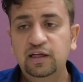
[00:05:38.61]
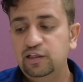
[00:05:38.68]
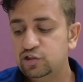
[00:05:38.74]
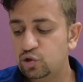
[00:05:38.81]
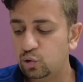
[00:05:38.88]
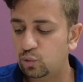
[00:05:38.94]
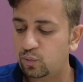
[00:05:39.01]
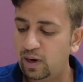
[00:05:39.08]

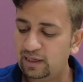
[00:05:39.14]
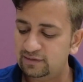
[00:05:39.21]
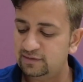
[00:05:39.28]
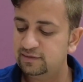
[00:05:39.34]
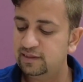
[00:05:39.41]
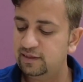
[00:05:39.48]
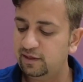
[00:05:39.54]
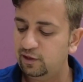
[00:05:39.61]
So
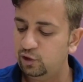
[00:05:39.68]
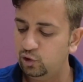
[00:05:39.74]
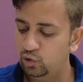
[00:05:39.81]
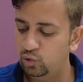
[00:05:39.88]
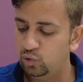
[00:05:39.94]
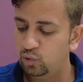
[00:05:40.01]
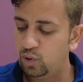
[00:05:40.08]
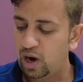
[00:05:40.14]
rather than
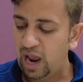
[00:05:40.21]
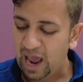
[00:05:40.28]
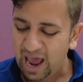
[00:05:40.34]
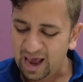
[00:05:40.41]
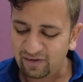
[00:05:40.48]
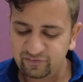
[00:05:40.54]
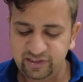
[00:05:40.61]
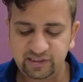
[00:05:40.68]
you
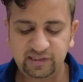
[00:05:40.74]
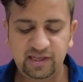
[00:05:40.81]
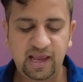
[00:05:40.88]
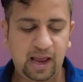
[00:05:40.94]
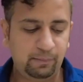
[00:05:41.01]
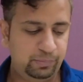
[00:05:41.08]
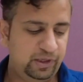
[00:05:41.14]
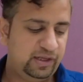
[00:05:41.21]
having the
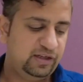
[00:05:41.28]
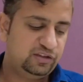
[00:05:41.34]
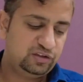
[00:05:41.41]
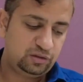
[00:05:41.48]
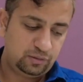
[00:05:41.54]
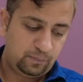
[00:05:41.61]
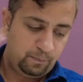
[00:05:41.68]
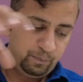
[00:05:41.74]

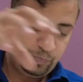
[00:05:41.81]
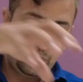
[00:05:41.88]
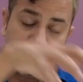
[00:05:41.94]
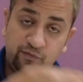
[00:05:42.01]
application